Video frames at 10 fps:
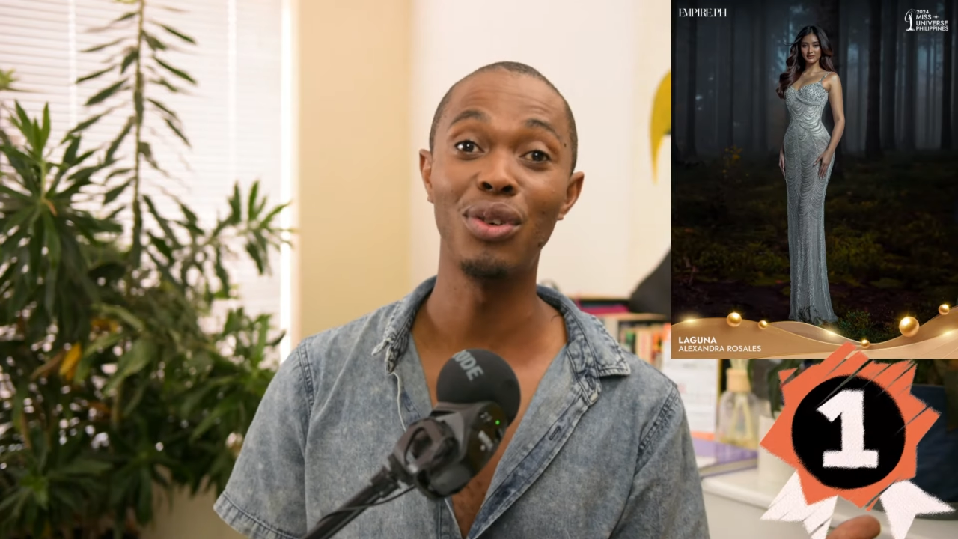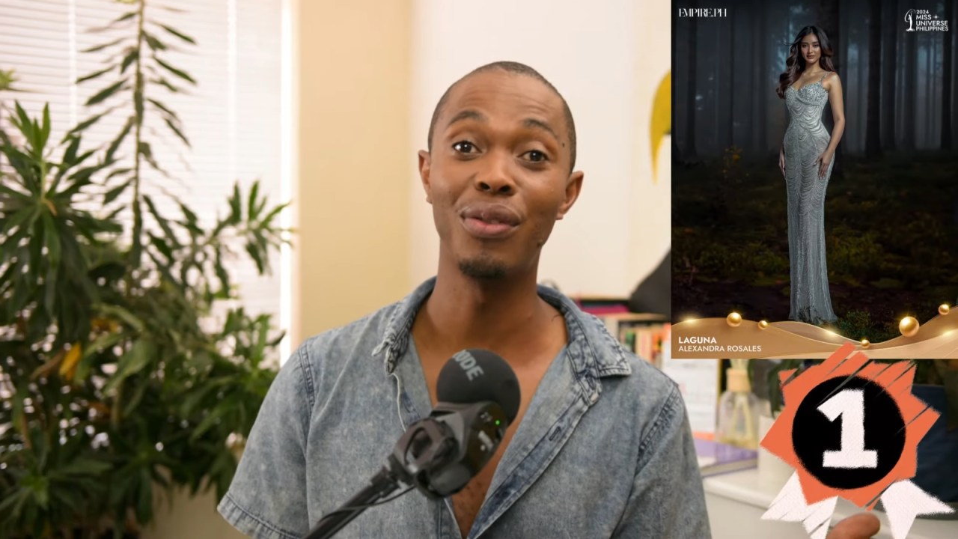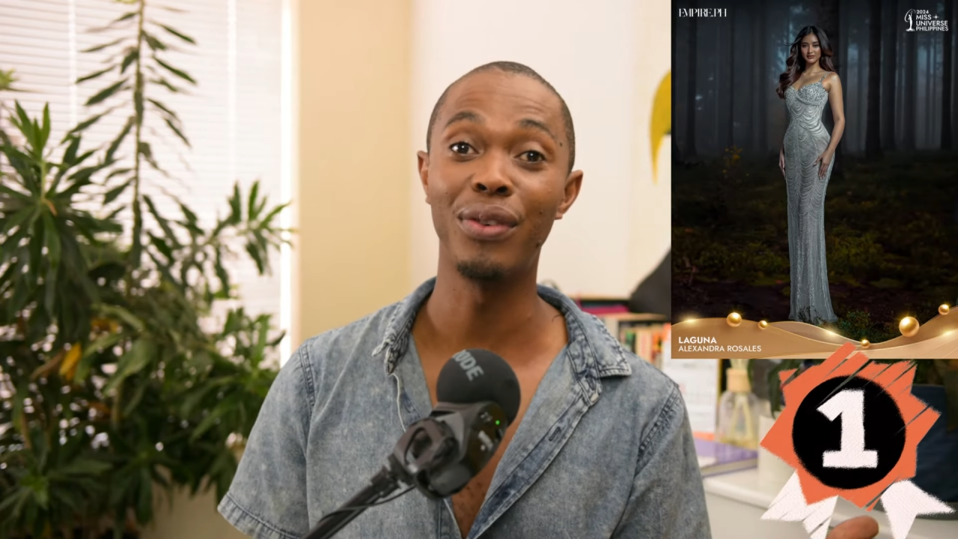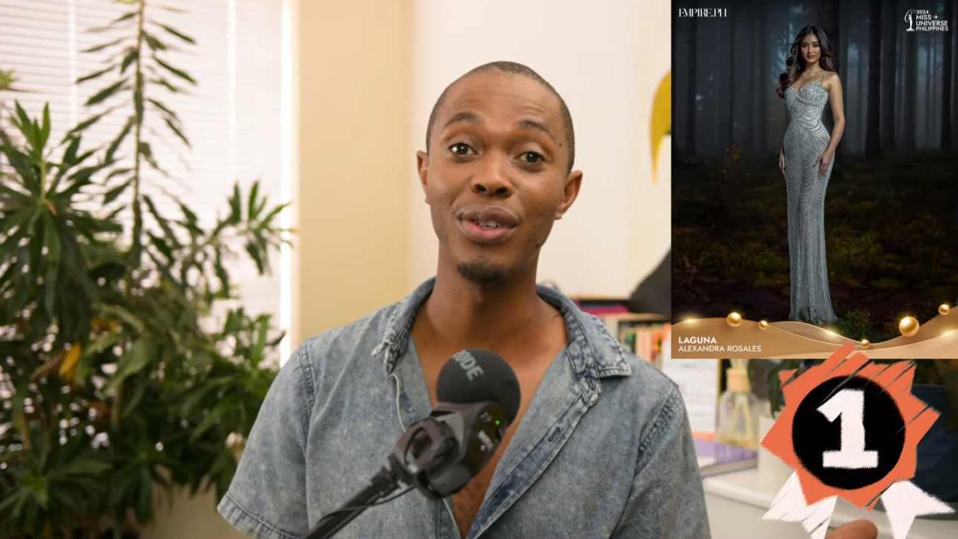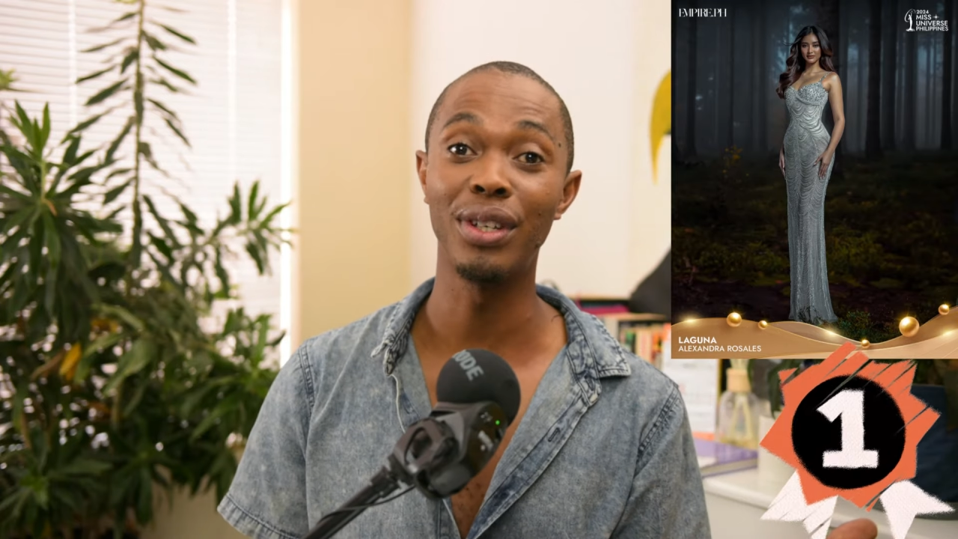
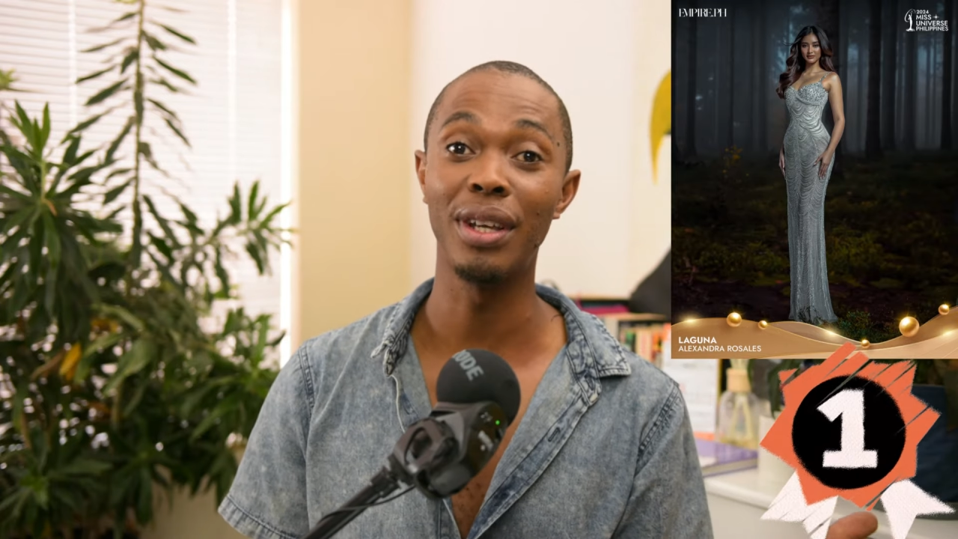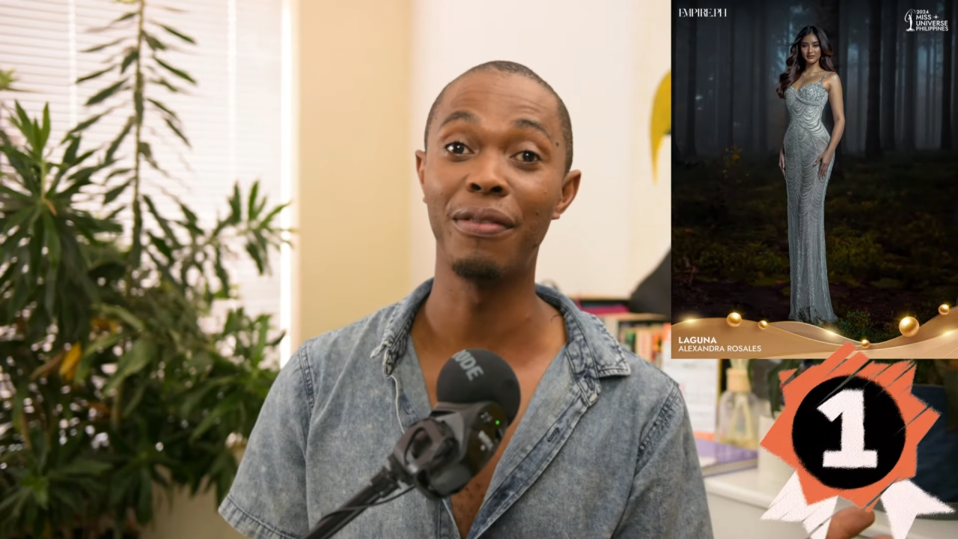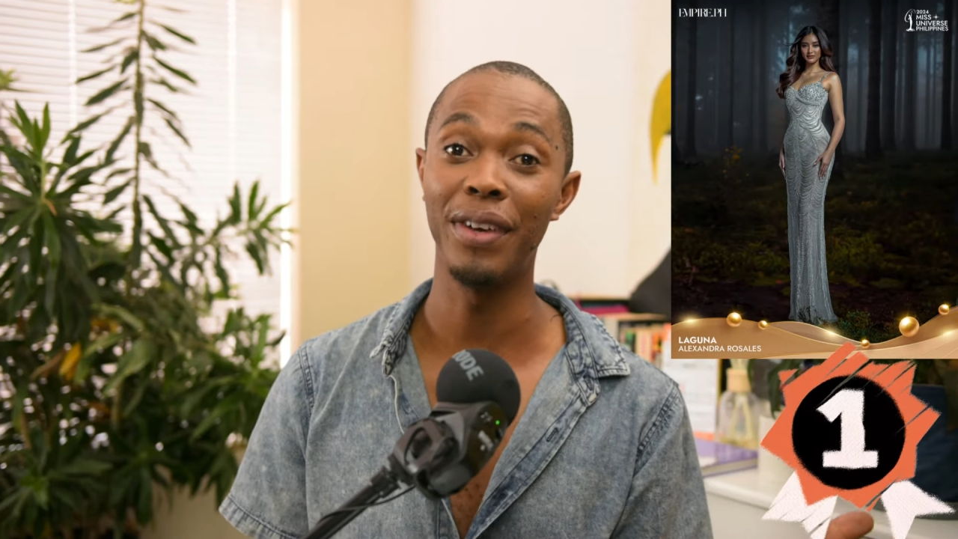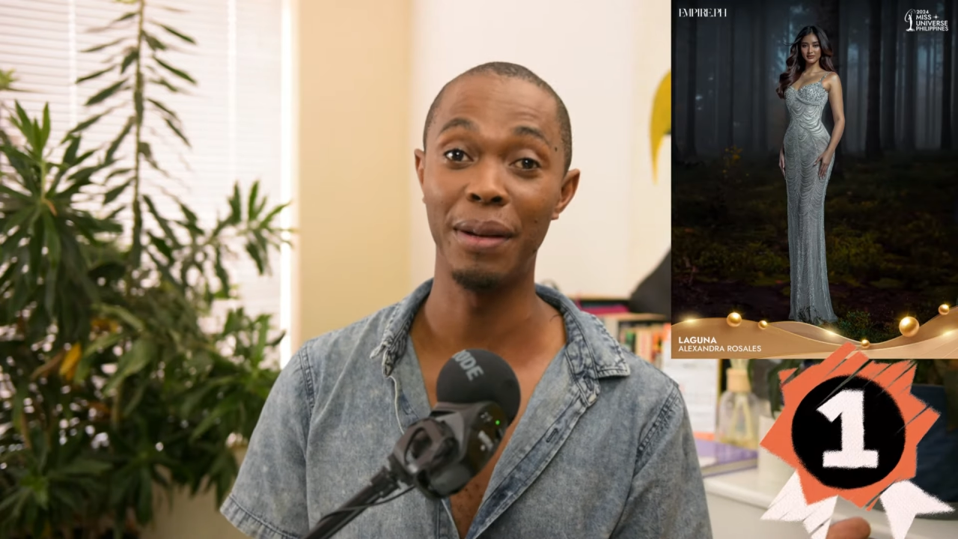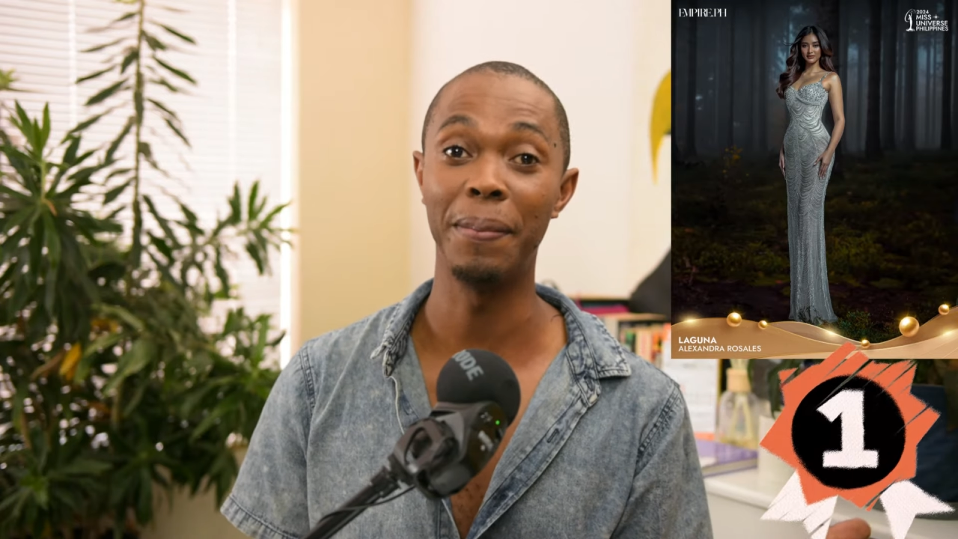Universe
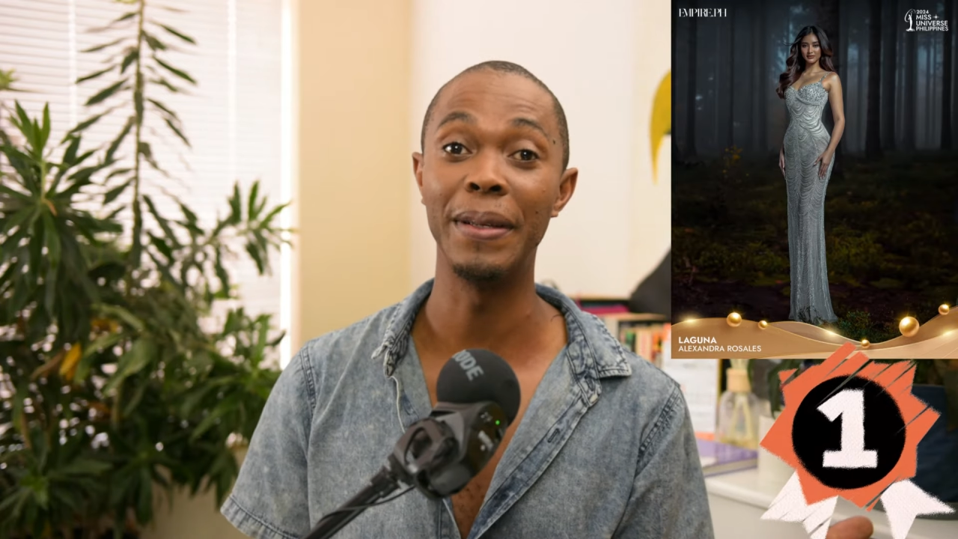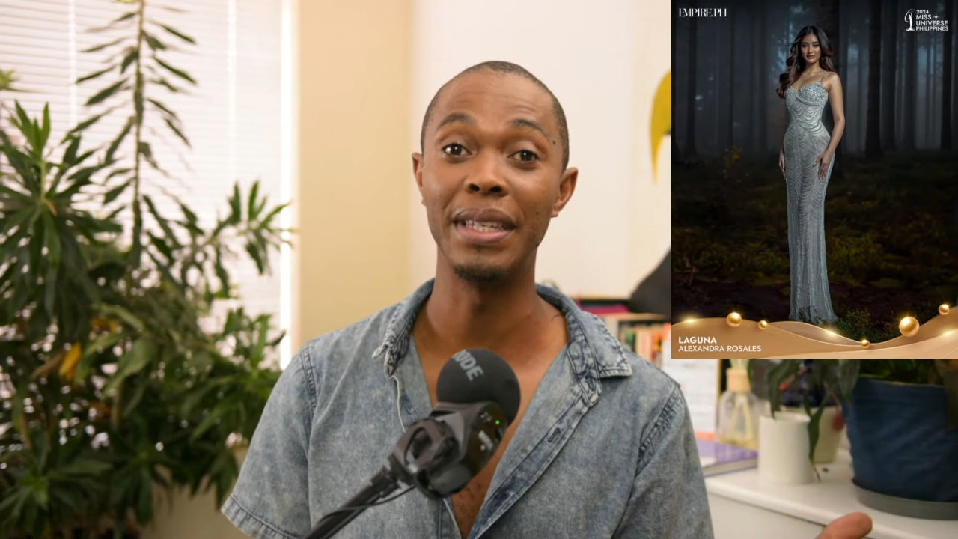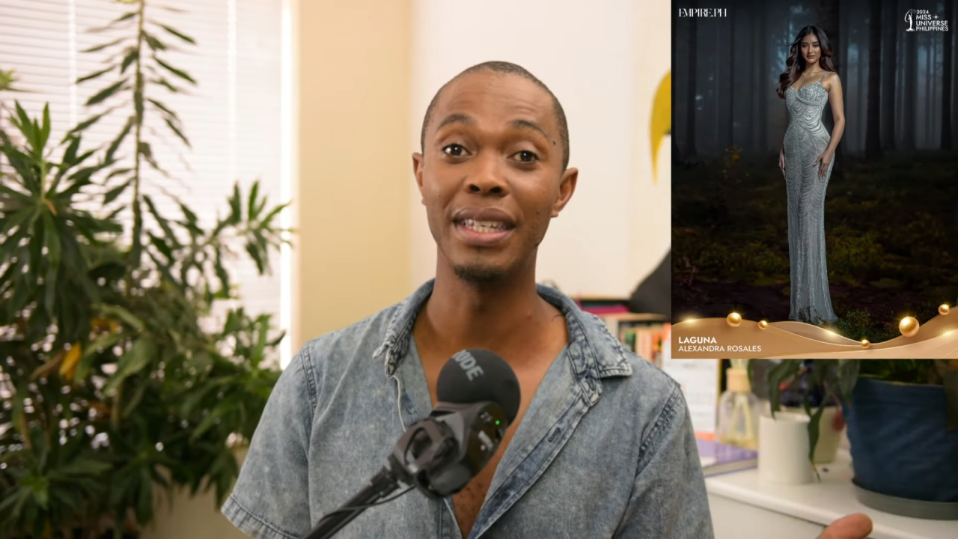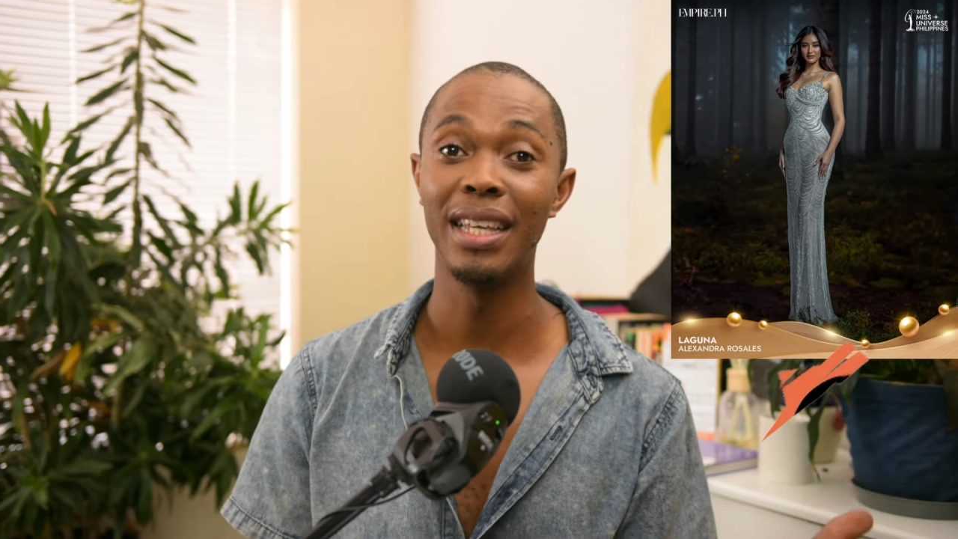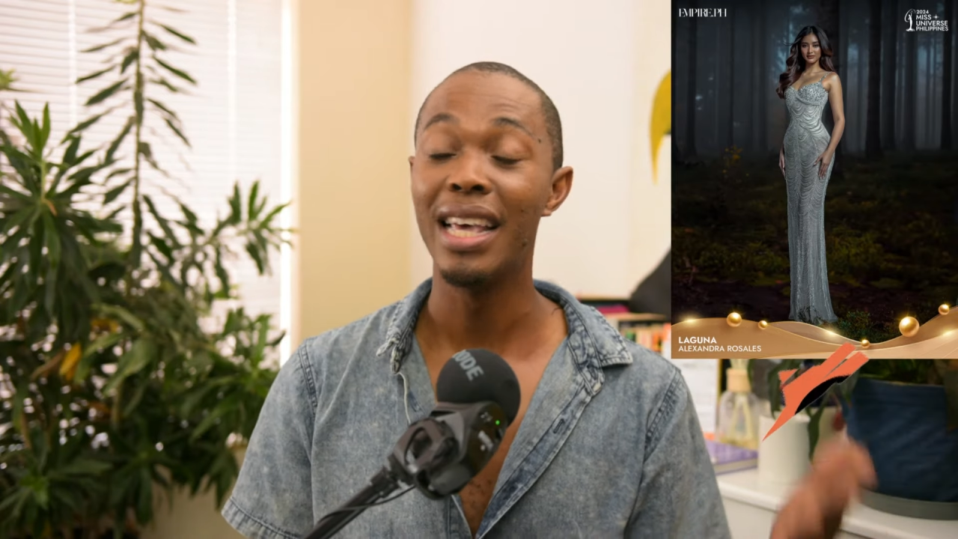
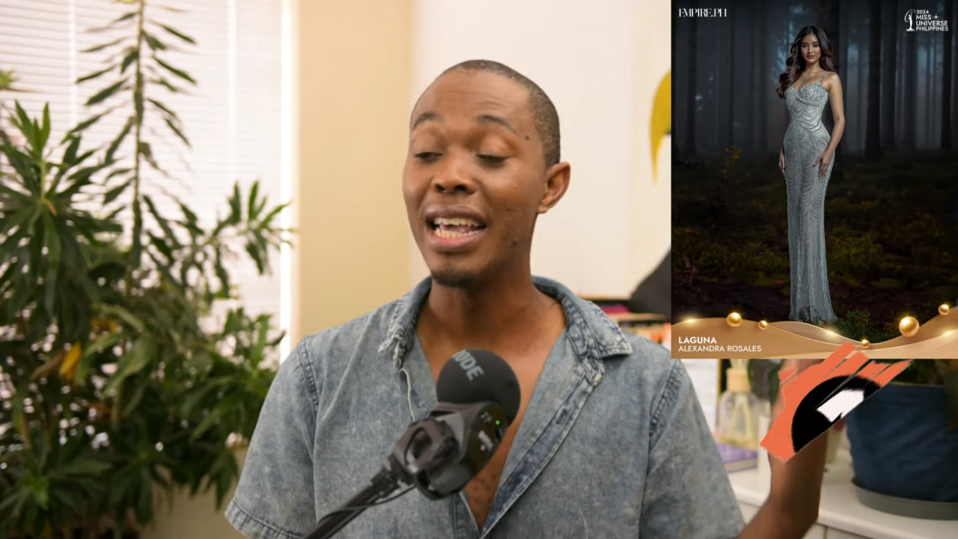Philippines.